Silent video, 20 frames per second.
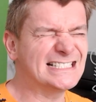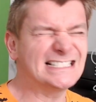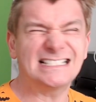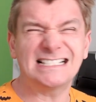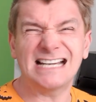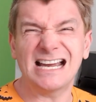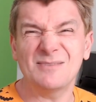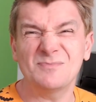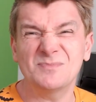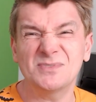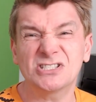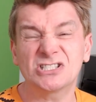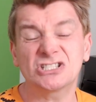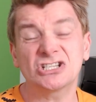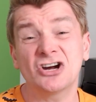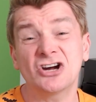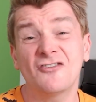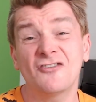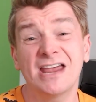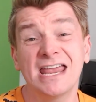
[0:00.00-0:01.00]
I'm
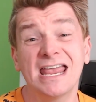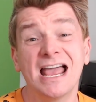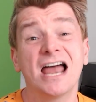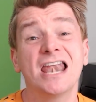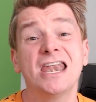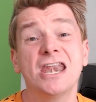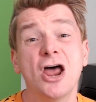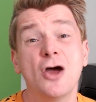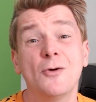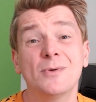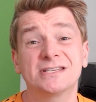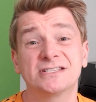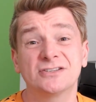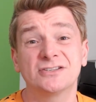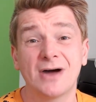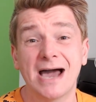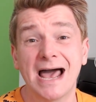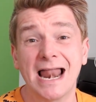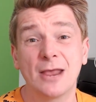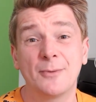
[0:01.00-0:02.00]
sorry, I know it's
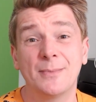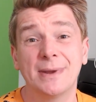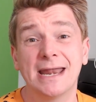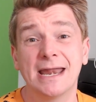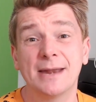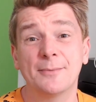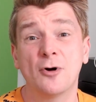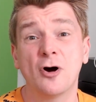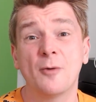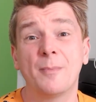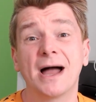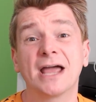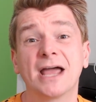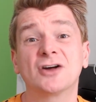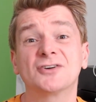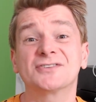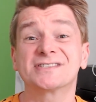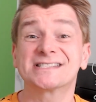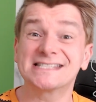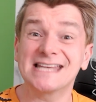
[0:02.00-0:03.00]
not Halloween anymore, but I
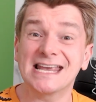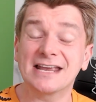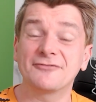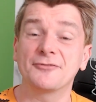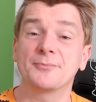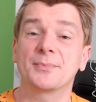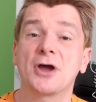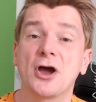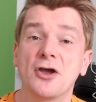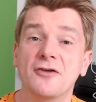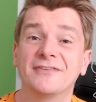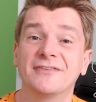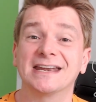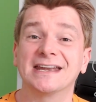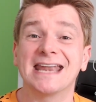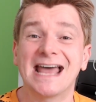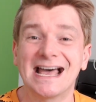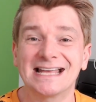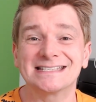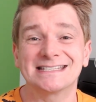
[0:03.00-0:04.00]
got sick from COVID
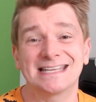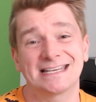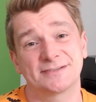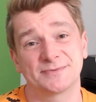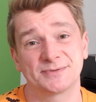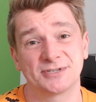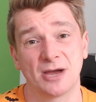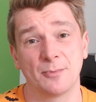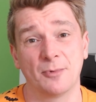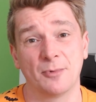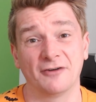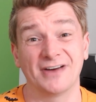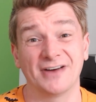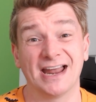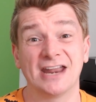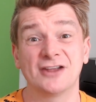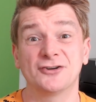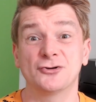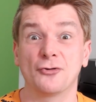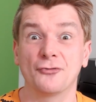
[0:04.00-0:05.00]
and had to take some time off,
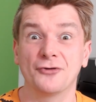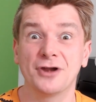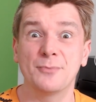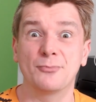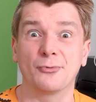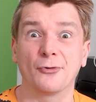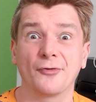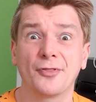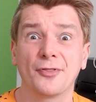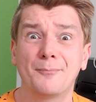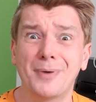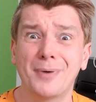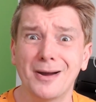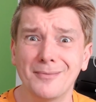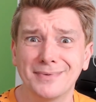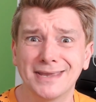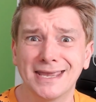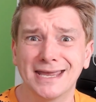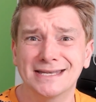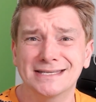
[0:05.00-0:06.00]
and I'd already bought the
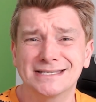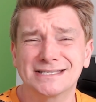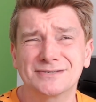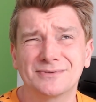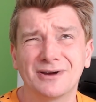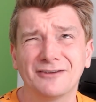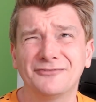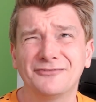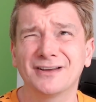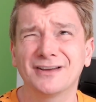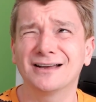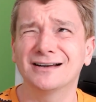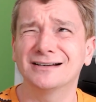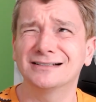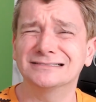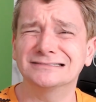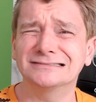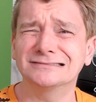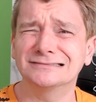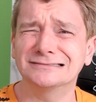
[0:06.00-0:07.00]
pumpkin, so I
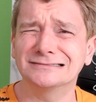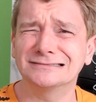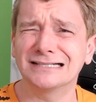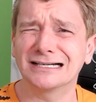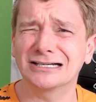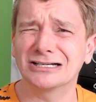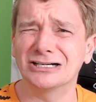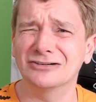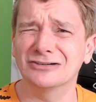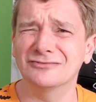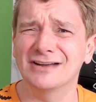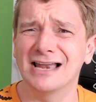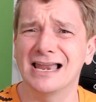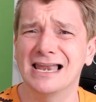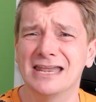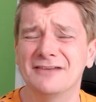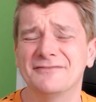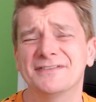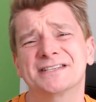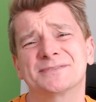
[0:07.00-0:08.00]
figure, oh, I can't
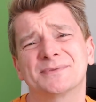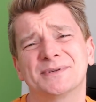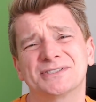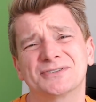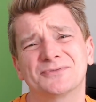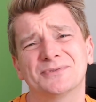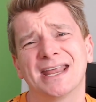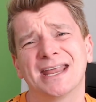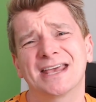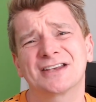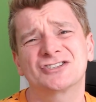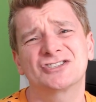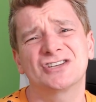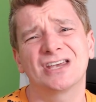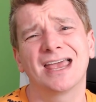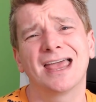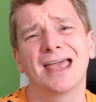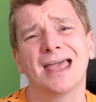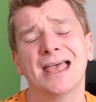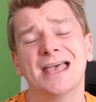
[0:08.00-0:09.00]
really leave this one until next
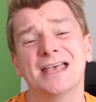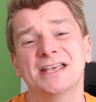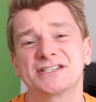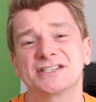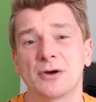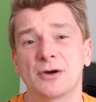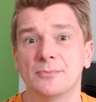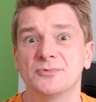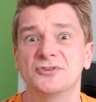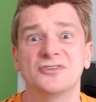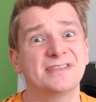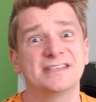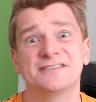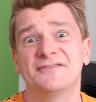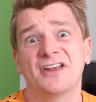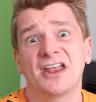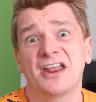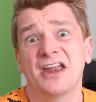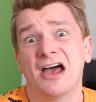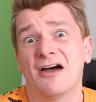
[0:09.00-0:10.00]
year, so I'm doing
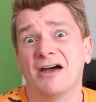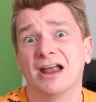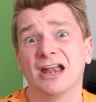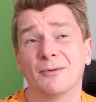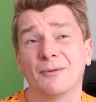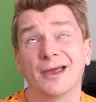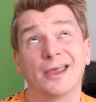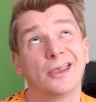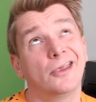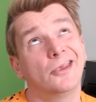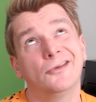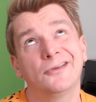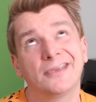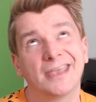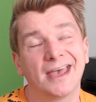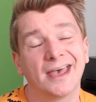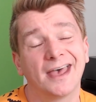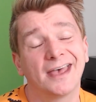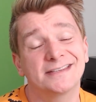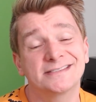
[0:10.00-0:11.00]
this video now anyway, who
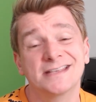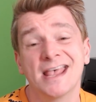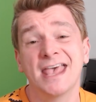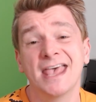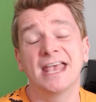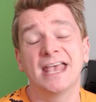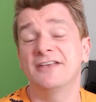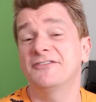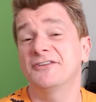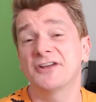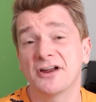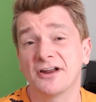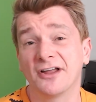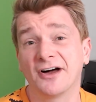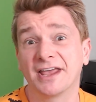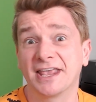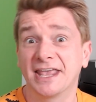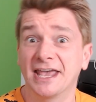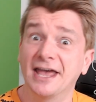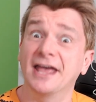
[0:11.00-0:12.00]
cares? If you don't
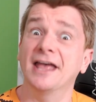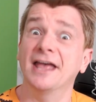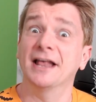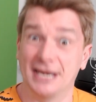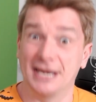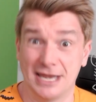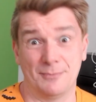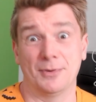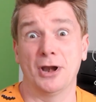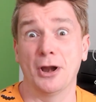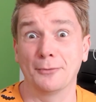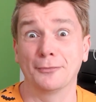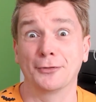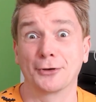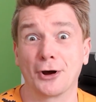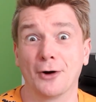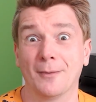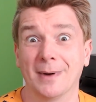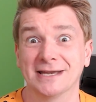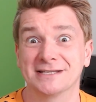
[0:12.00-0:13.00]
like it, let me know in
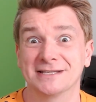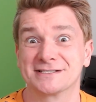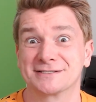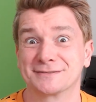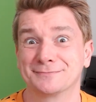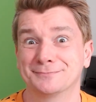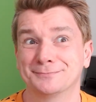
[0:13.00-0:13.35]
the comments.